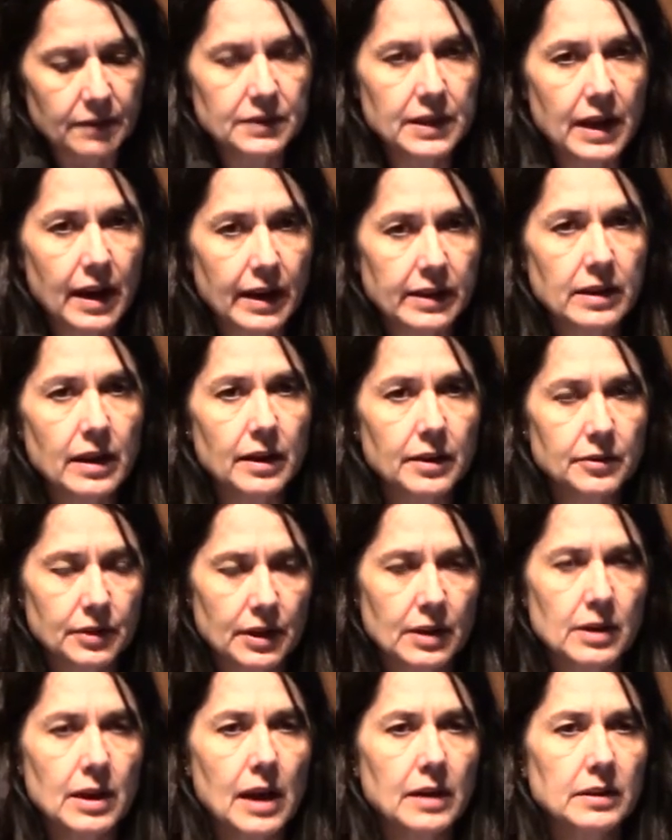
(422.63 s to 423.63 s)
of
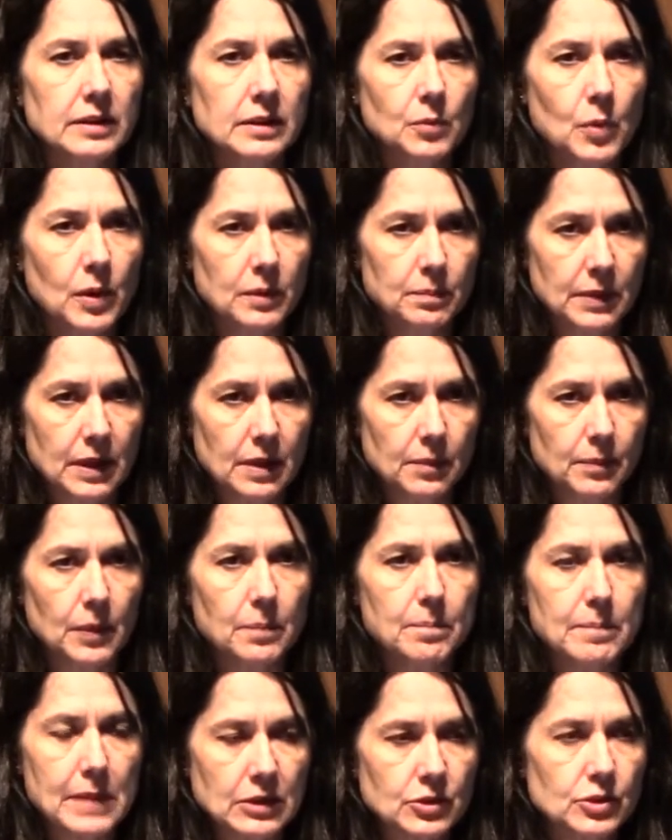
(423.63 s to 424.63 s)
991 people
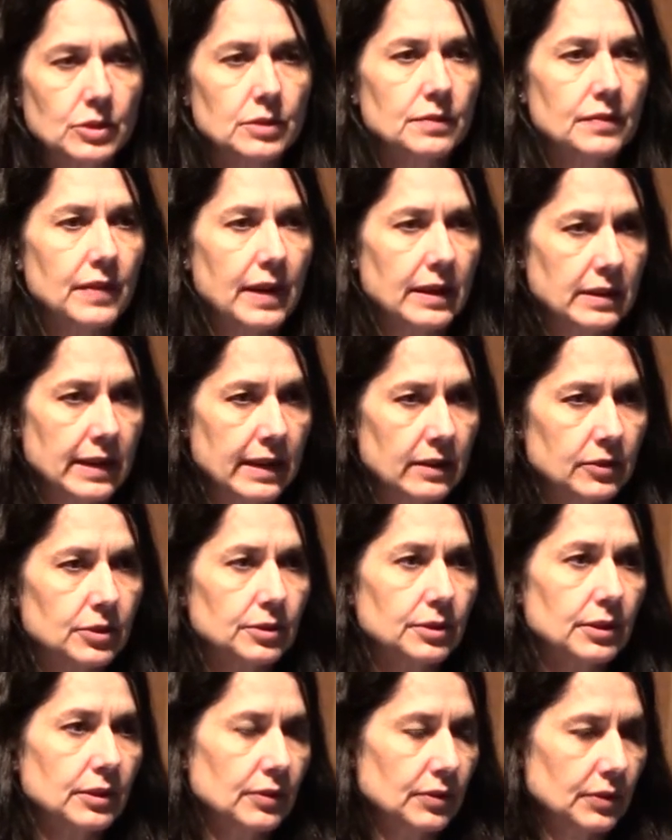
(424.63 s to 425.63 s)
mentioned financial
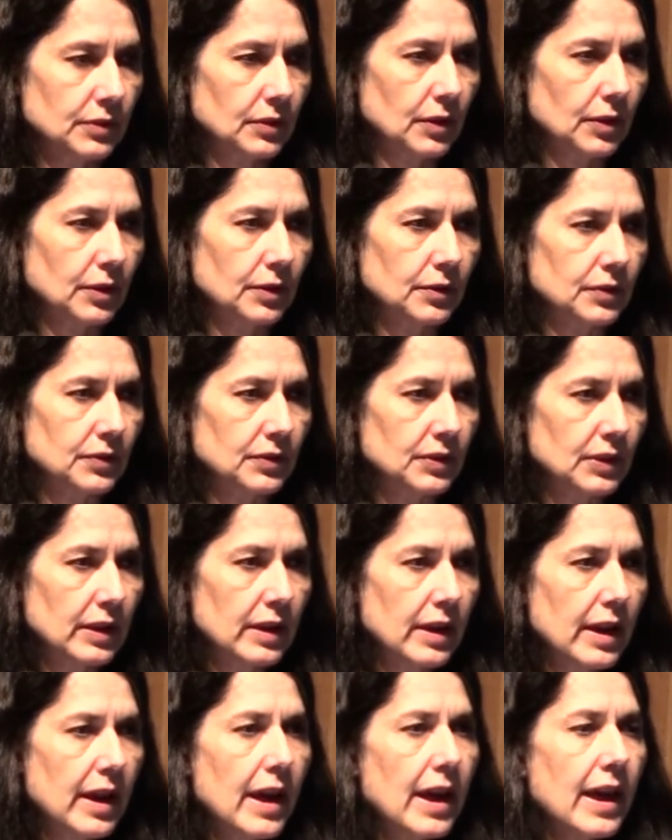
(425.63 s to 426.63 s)
concerns.
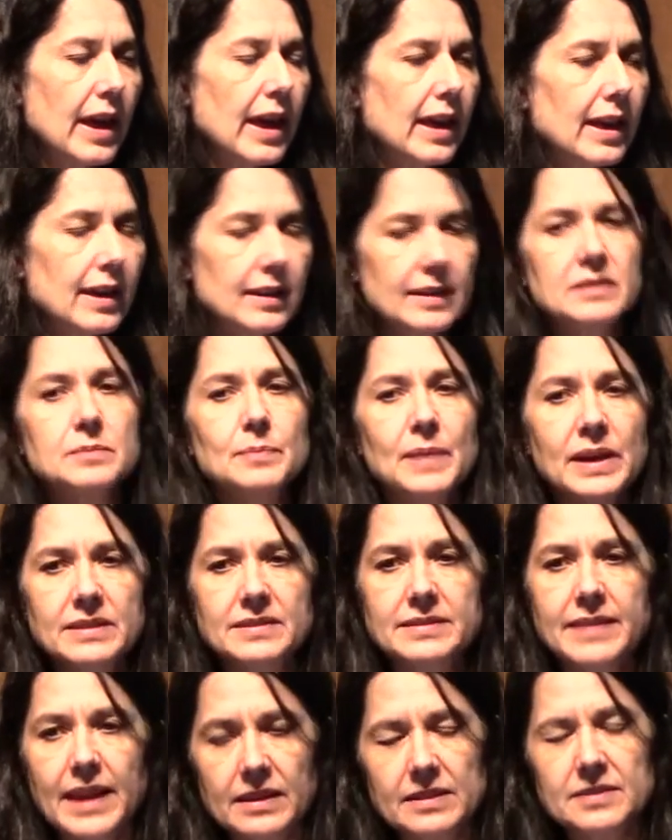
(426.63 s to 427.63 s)
And as my
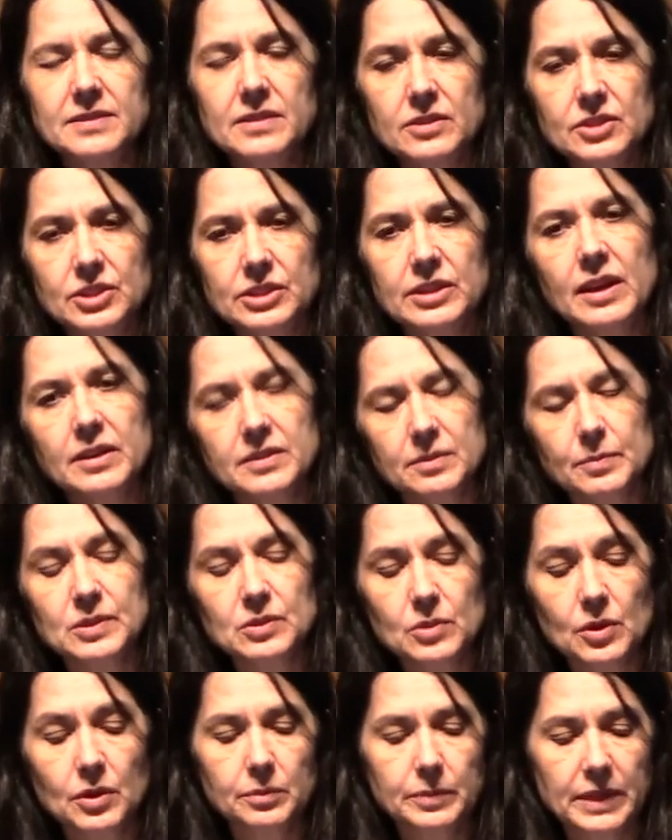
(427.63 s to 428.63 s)
statistician husband
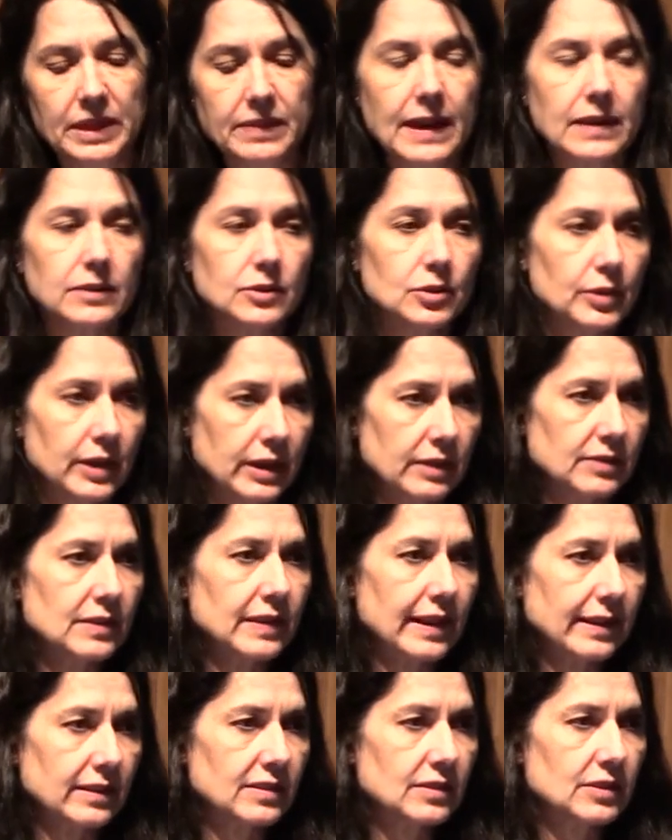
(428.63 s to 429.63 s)
told me, that
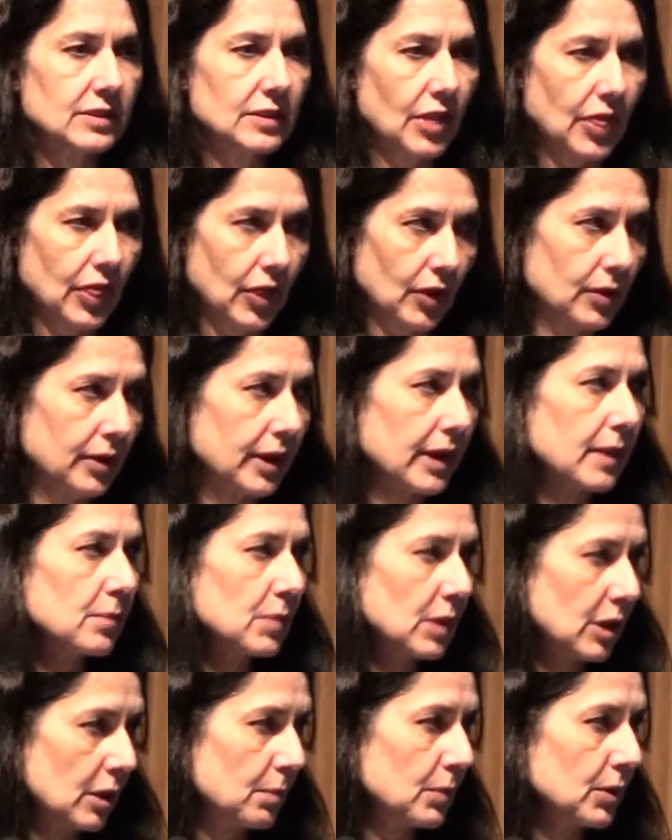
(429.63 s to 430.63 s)
translates to 30
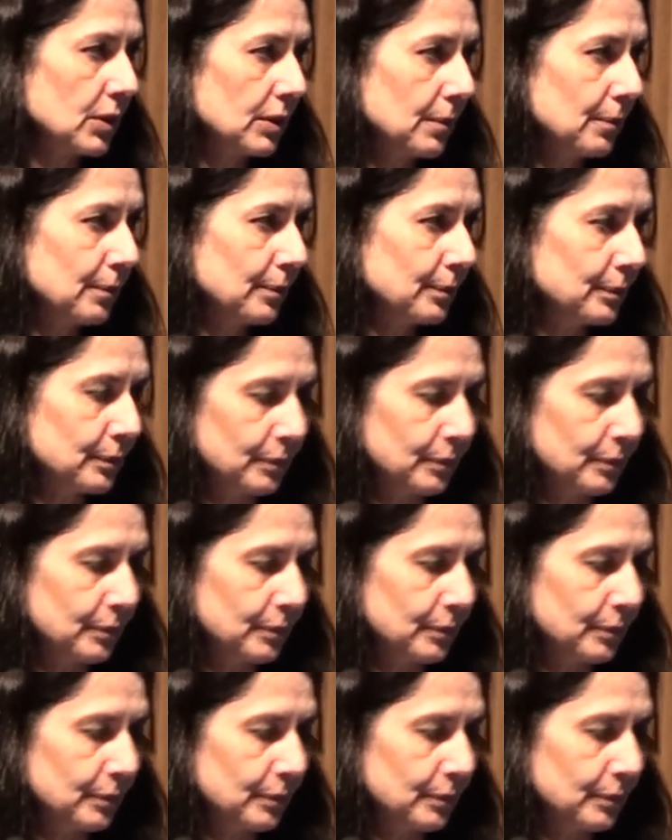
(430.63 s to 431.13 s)
people.